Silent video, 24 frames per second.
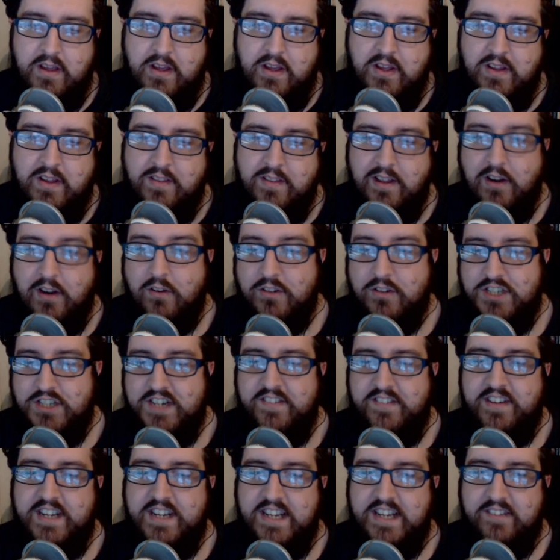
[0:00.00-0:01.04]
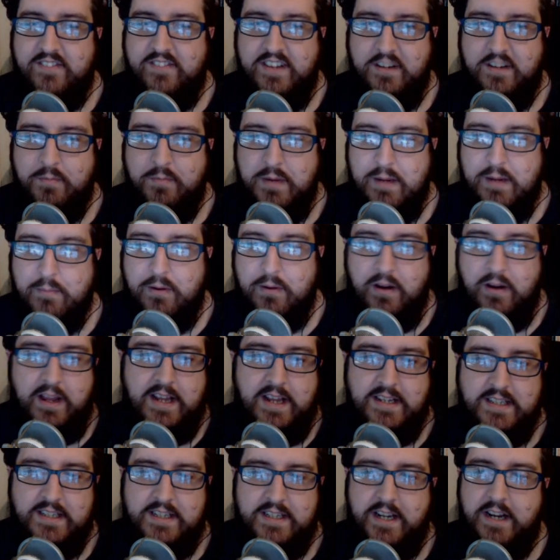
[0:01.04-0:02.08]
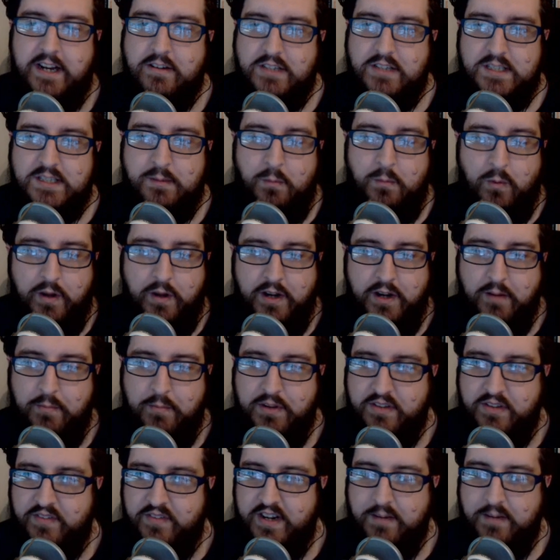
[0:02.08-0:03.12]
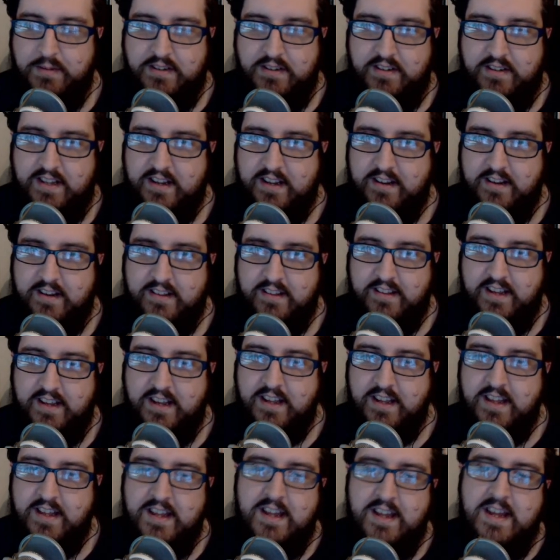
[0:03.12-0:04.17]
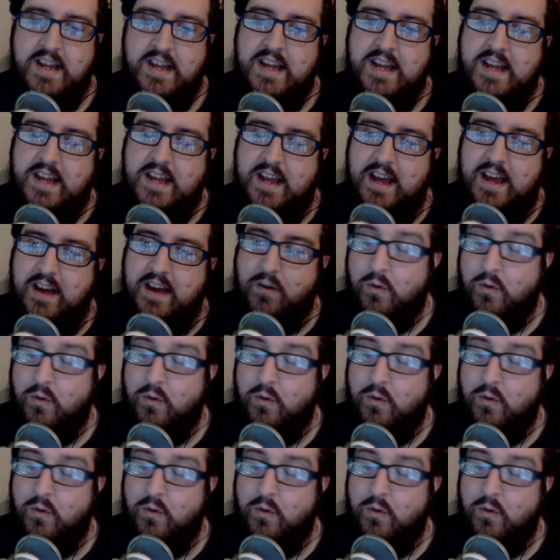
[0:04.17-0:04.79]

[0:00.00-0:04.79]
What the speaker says: longevity of these people against smaller numbers of enemies and that kind of thing. Or